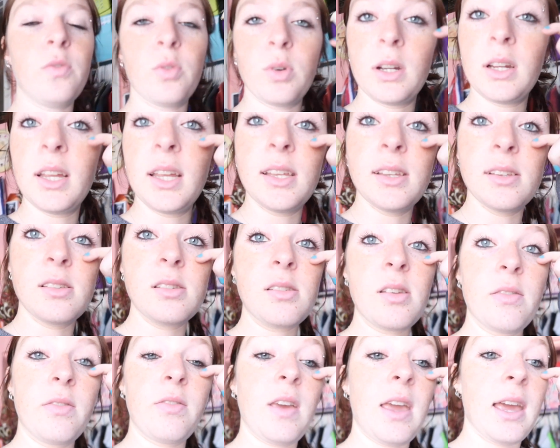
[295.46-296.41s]
for his
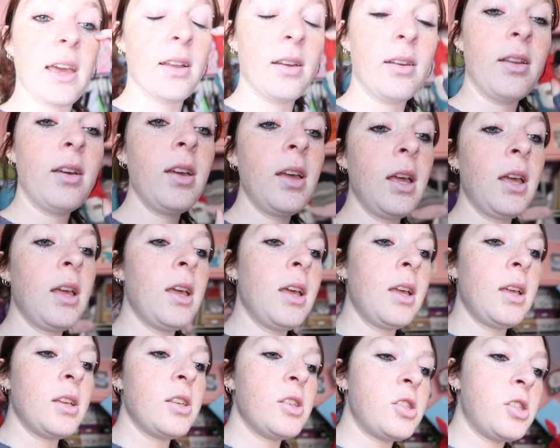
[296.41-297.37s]
van.
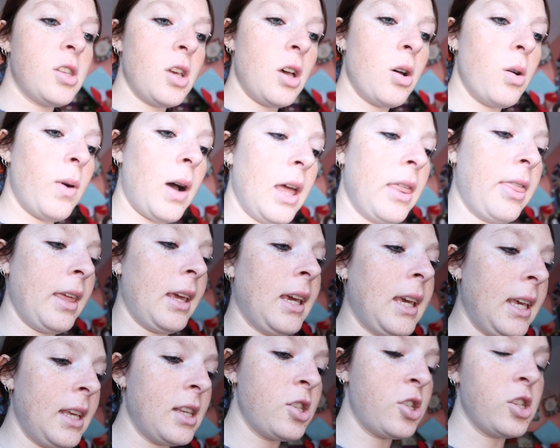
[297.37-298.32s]
So I think
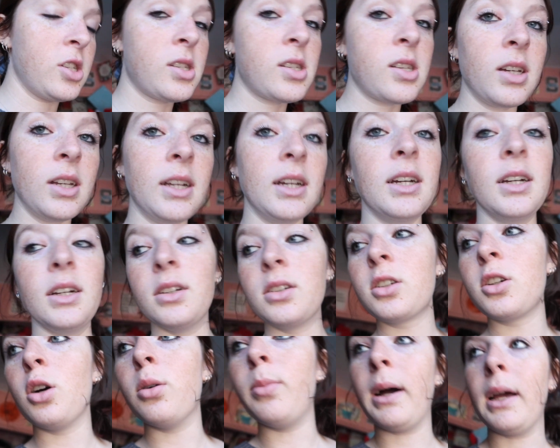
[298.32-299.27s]
he's just gonna
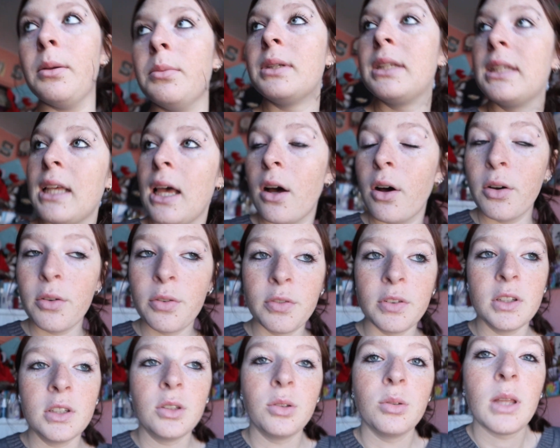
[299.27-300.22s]
go by himself
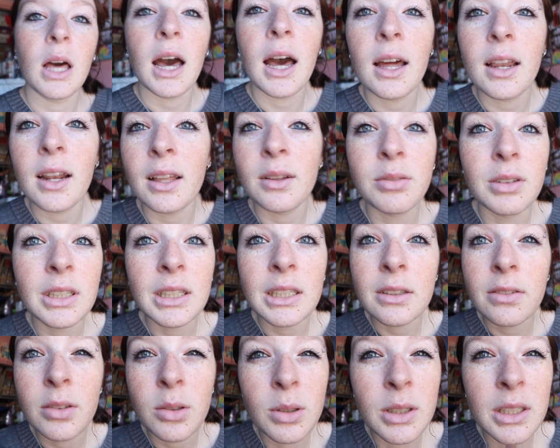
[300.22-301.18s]
and do that. I really
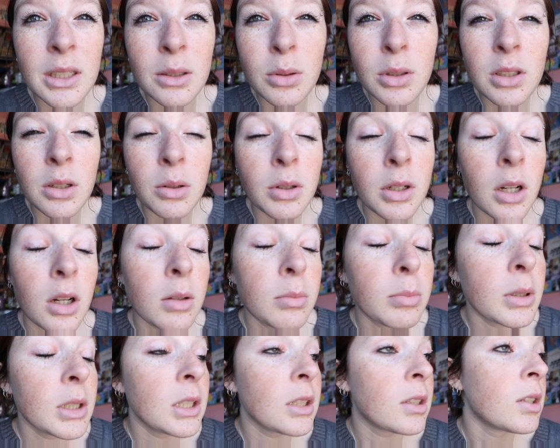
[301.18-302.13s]
have no idea what's going on,
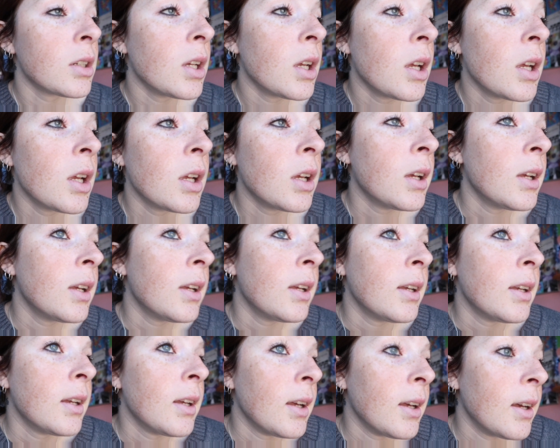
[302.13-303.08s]
but
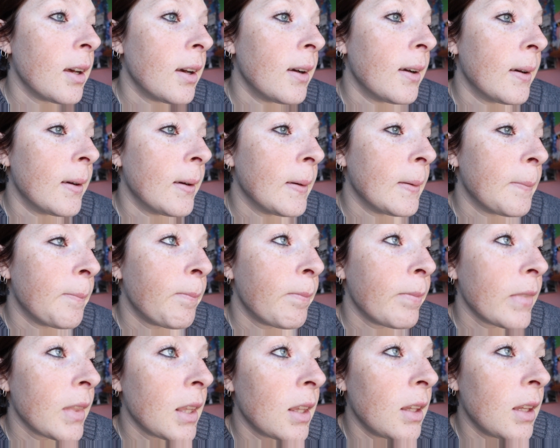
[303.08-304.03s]
um,
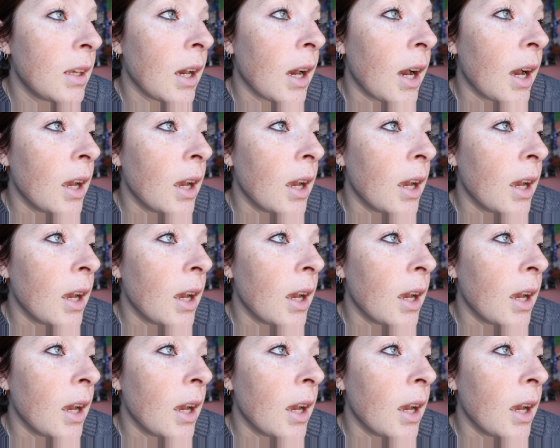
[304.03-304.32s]
yeah,